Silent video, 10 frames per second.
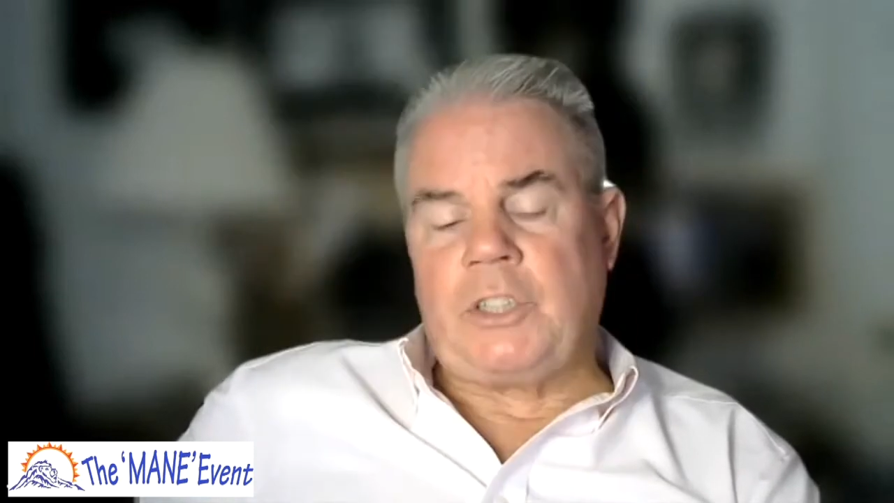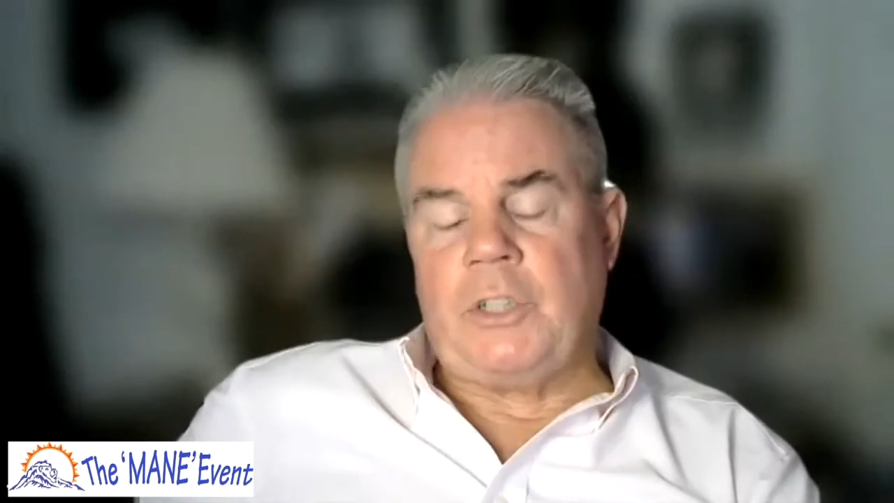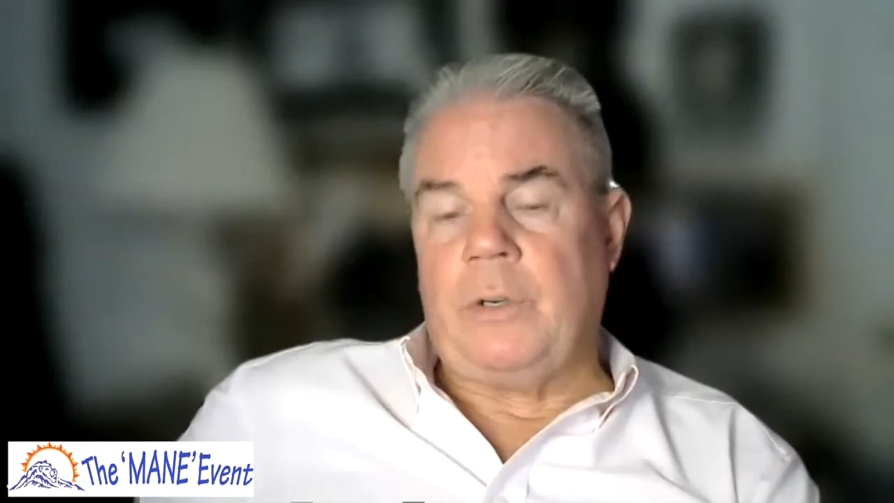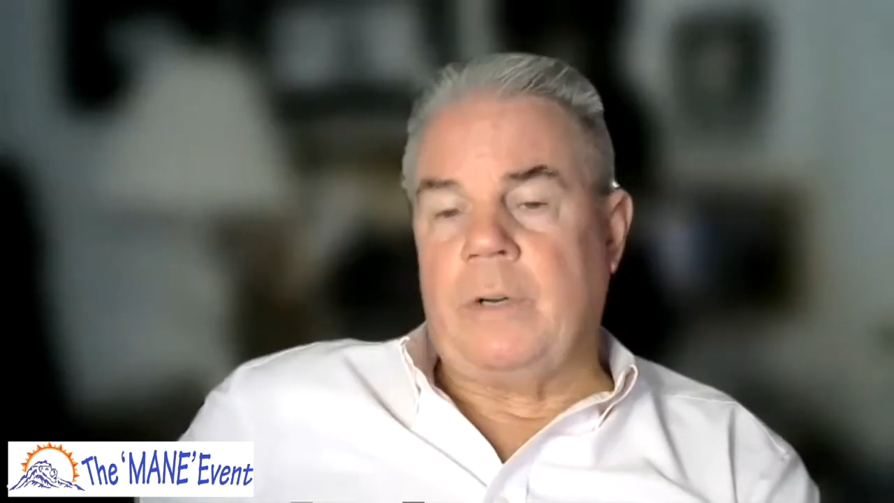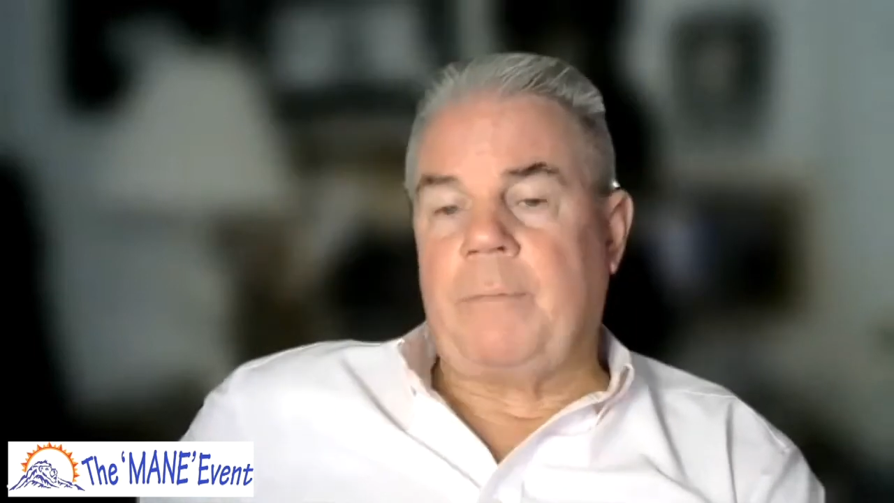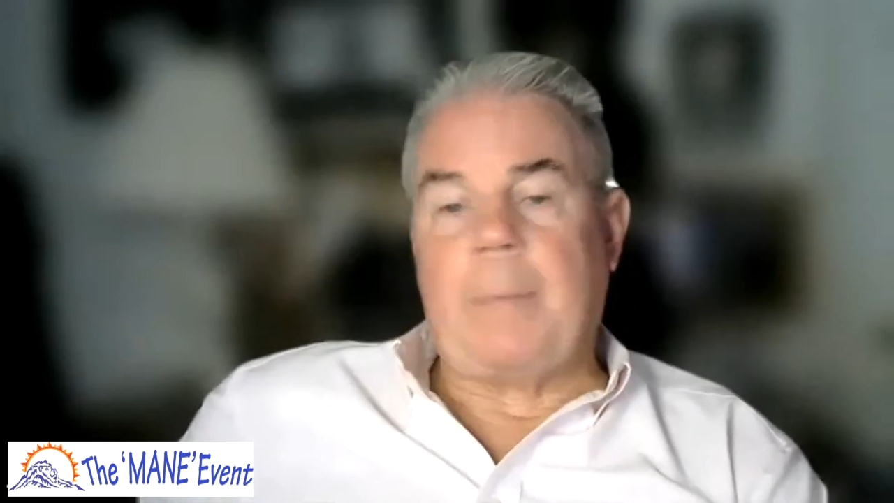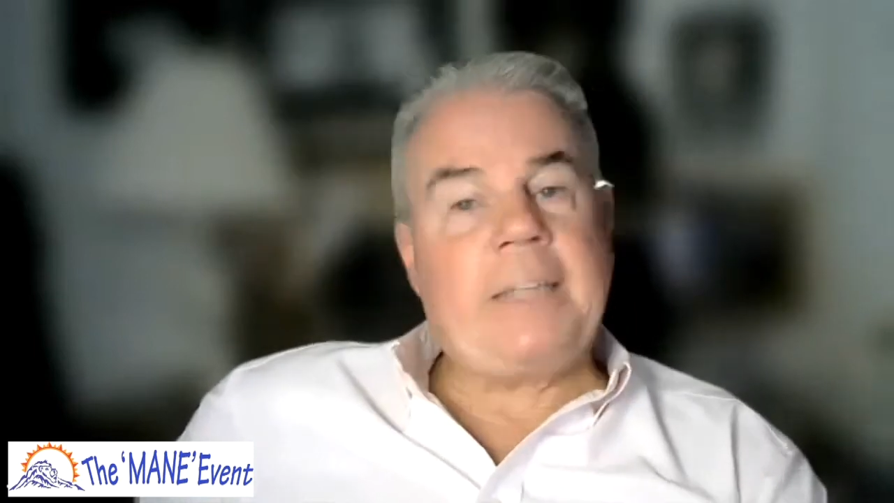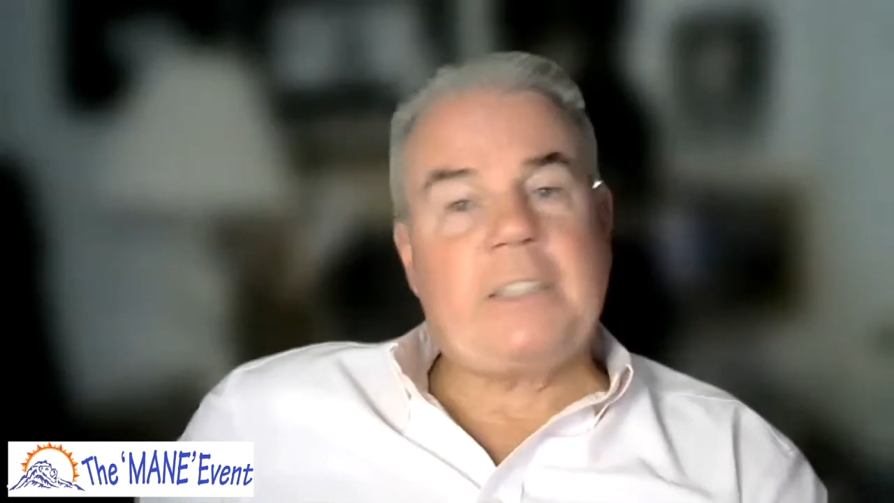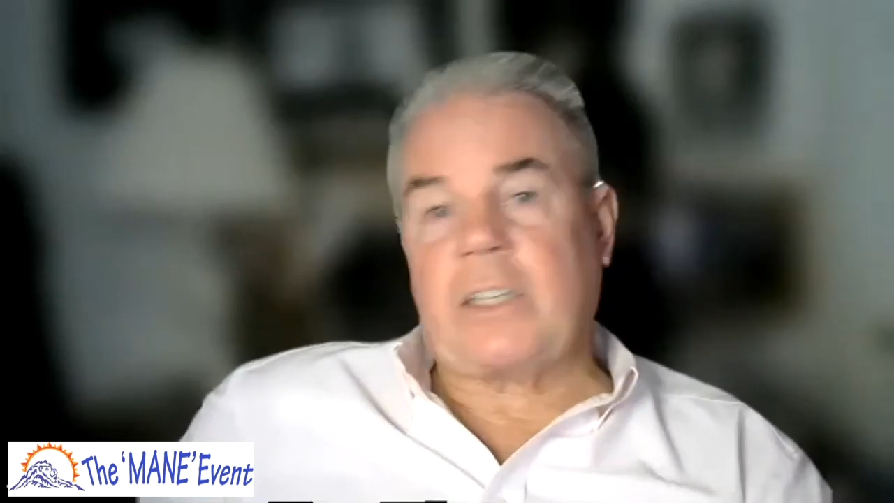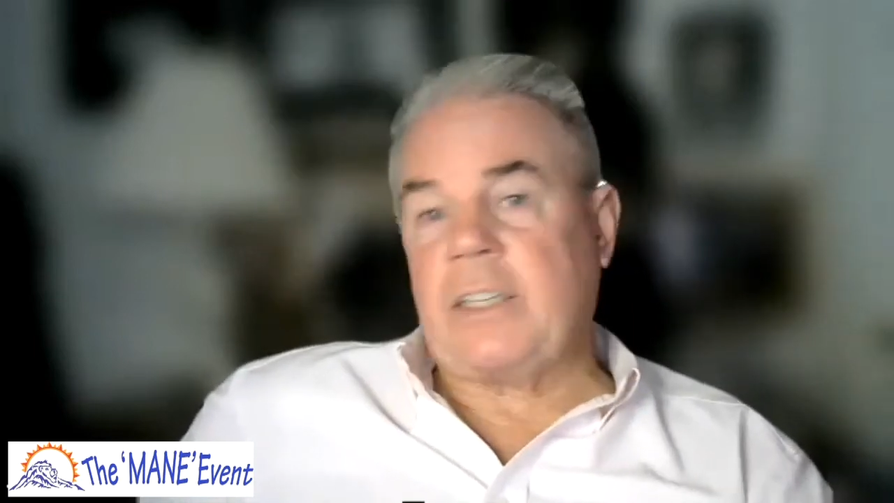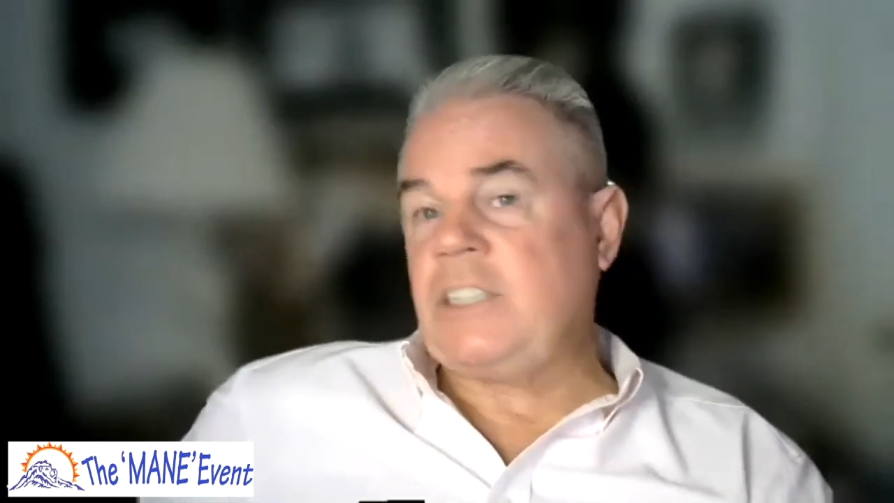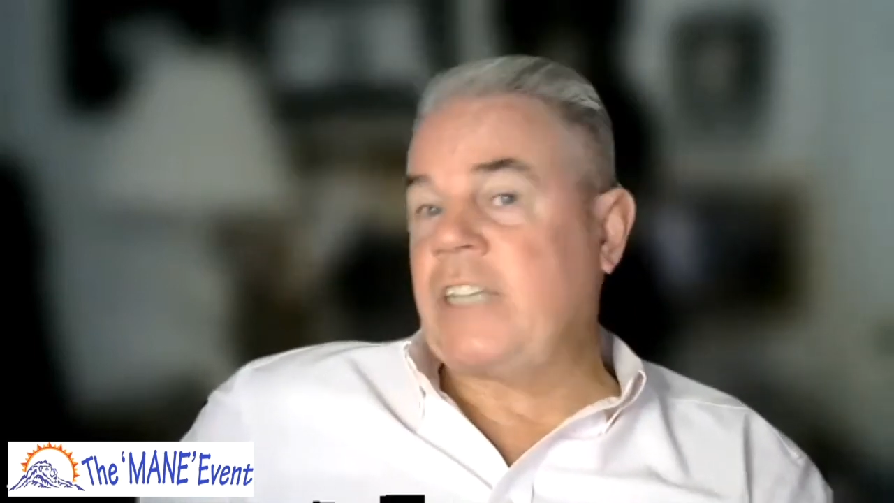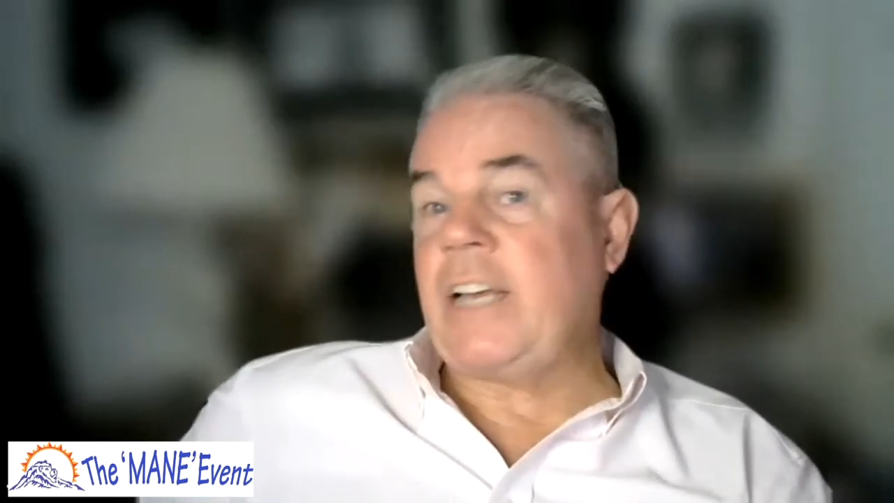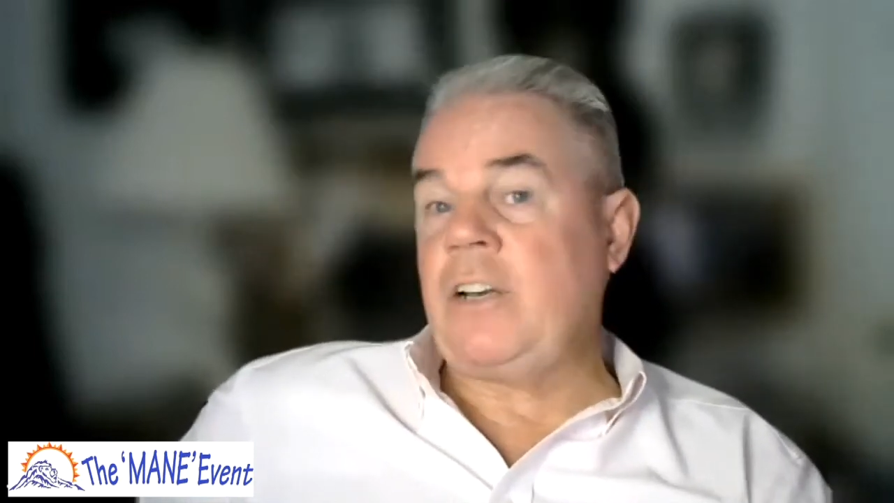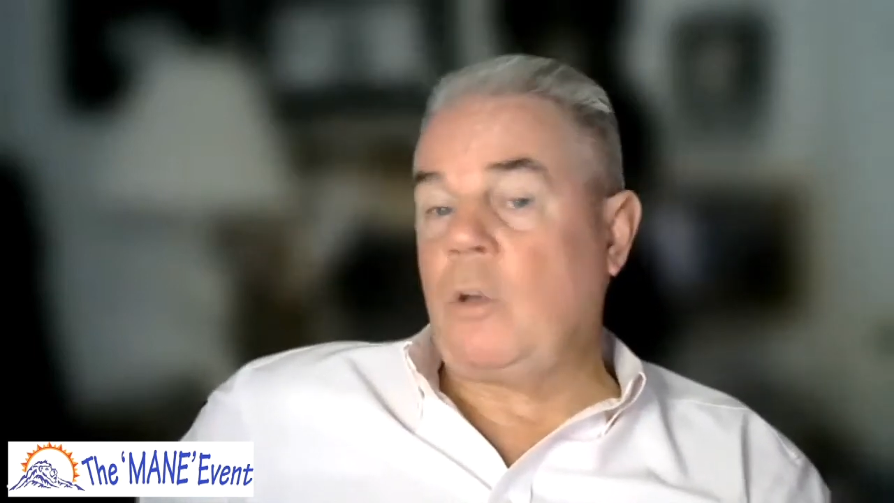you to basically set